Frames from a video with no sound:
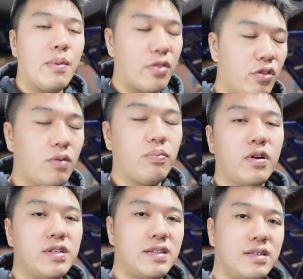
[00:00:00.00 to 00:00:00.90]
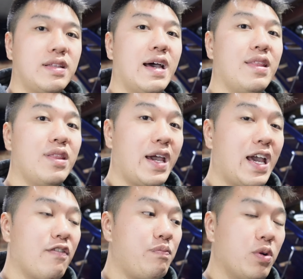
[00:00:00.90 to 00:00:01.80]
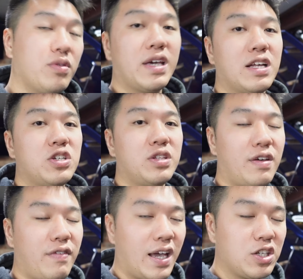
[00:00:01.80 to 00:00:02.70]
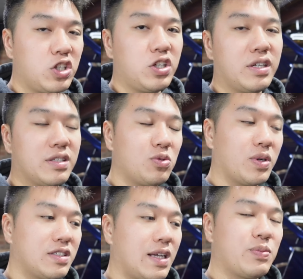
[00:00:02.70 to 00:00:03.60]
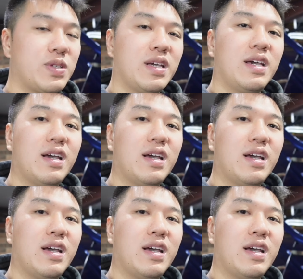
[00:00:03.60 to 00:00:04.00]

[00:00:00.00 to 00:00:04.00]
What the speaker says: And my thought process is that they have built the engine, they've engineered it to accept